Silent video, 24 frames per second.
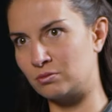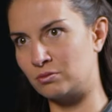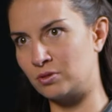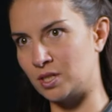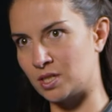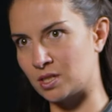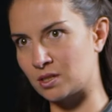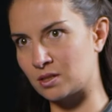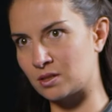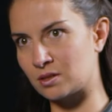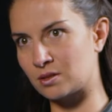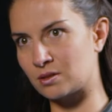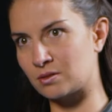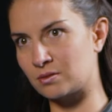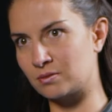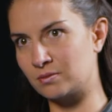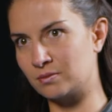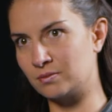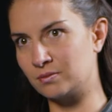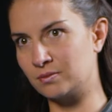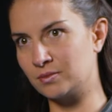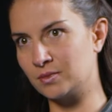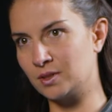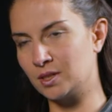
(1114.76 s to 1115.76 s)
risks.
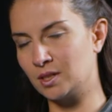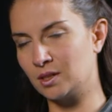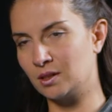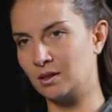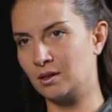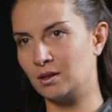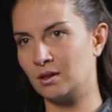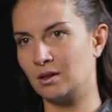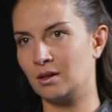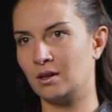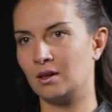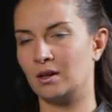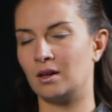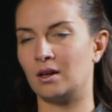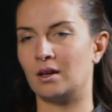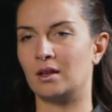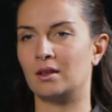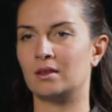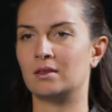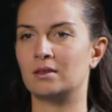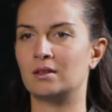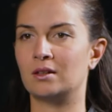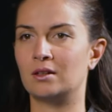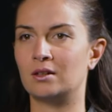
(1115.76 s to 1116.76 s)

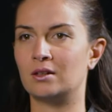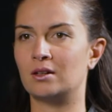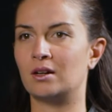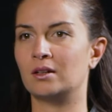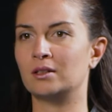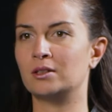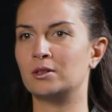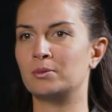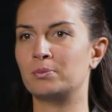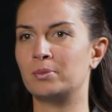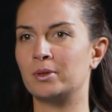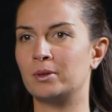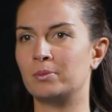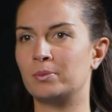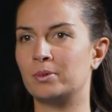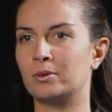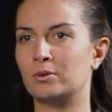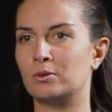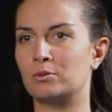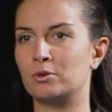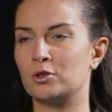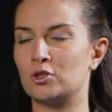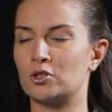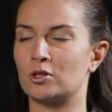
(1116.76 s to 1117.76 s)
And there are other people
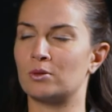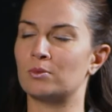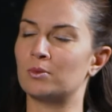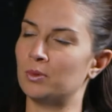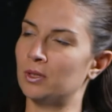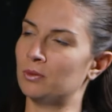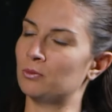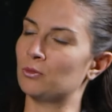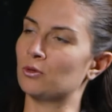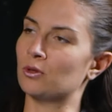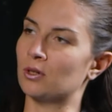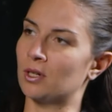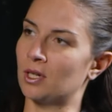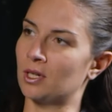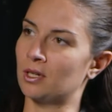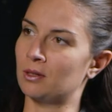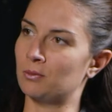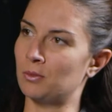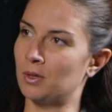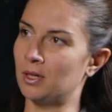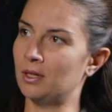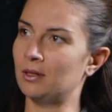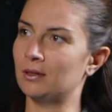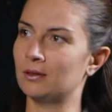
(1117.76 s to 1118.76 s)
which are a bit more like
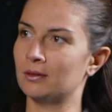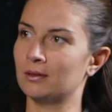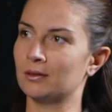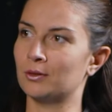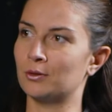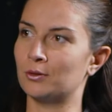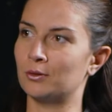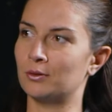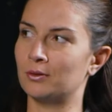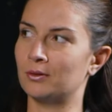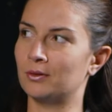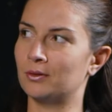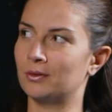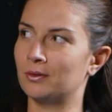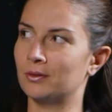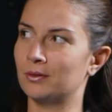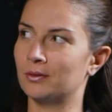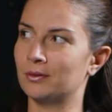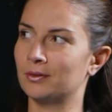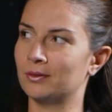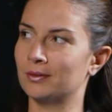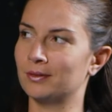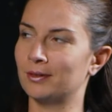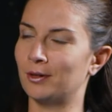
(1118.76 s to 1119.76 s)
me,
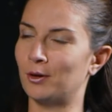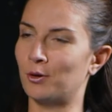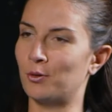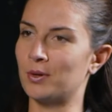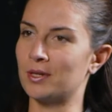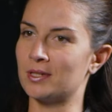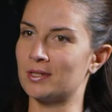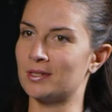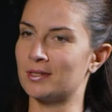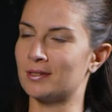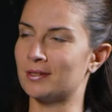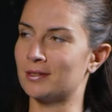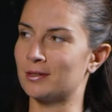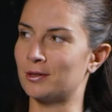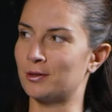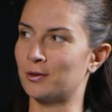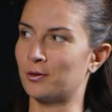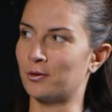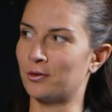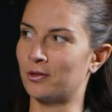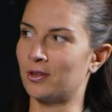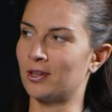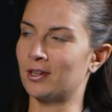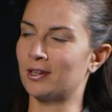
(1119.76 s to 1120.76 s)
who always,
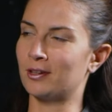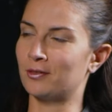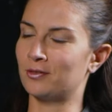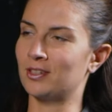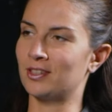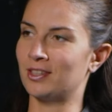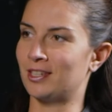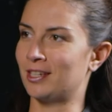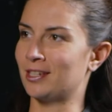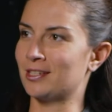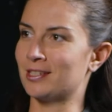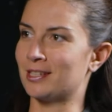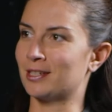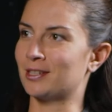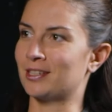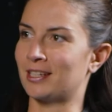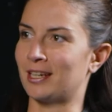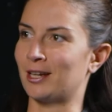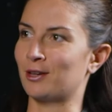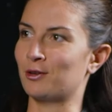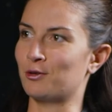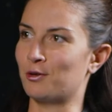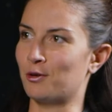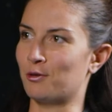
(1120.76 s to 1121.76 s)
think of the things that
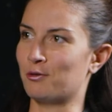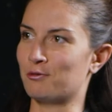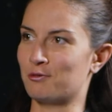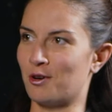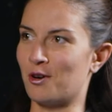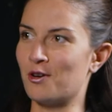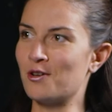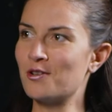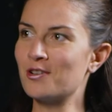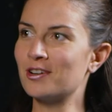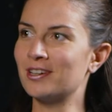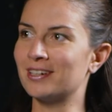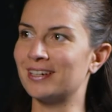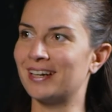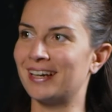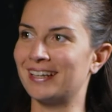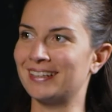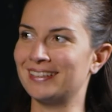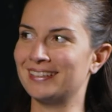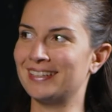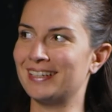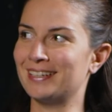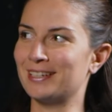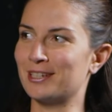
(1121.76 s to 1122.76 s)
can go wrong,
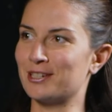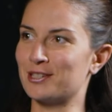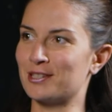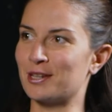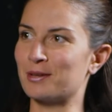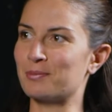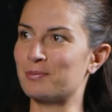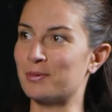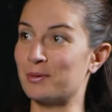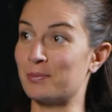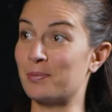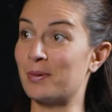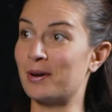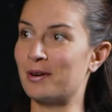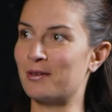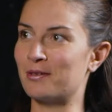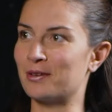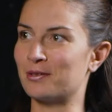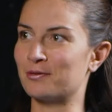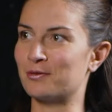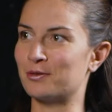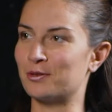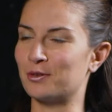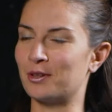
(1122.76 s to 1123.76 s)
and then I start
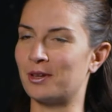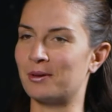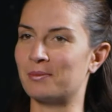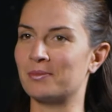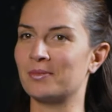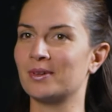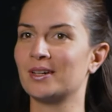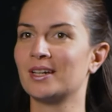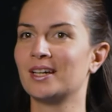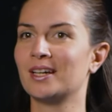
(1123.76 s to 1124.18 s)
preparing for them.